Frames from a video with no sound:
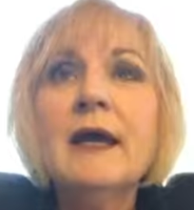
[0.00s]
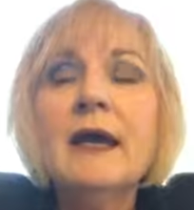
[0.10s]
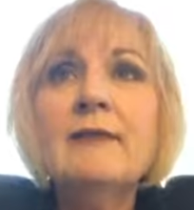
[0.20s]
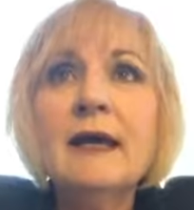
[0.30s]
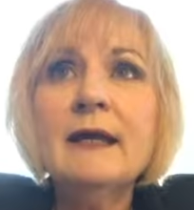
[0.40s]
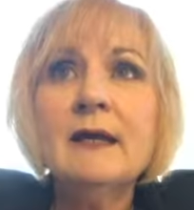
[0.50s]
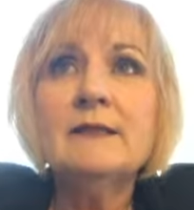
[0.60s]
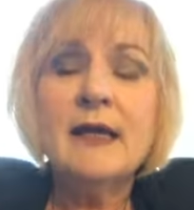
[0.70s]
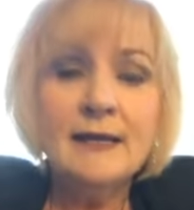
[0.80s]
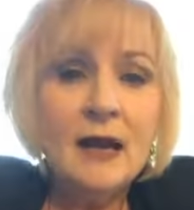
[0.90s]
And then
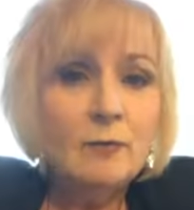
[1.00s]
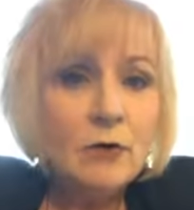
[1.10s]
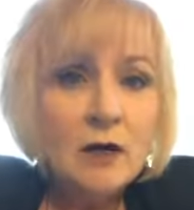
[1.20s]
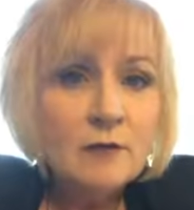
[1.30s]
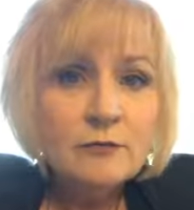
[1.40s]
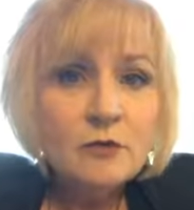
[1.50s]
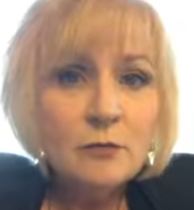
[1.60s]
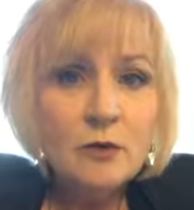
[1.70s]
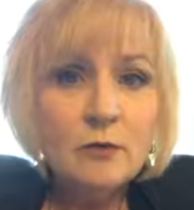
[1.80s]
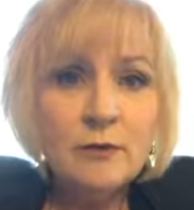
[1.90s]
as I got more
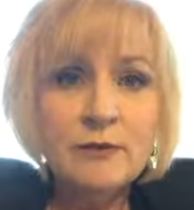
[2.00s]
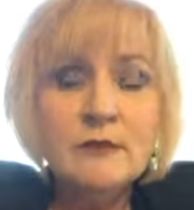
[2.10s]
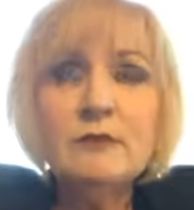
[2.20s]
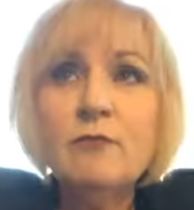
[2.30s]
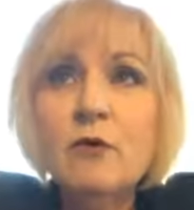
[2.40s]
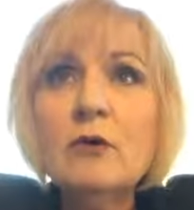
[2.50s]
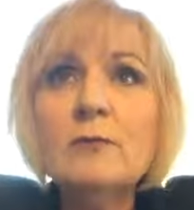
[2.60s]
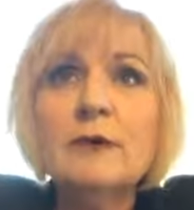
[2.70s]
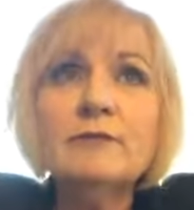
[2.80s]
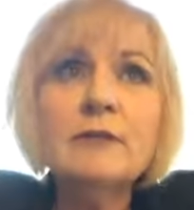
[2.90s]
comfortable with this
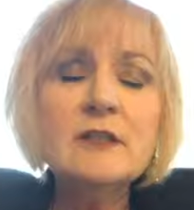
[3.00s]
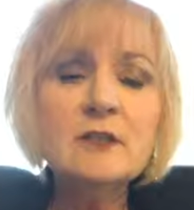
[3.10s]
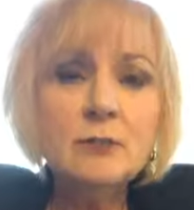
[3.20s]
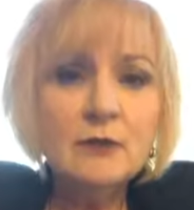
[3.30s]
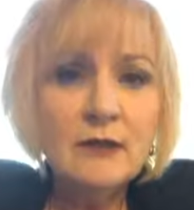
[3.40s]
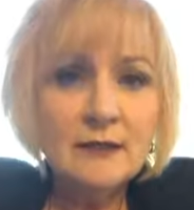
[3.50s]
forum and Facebook,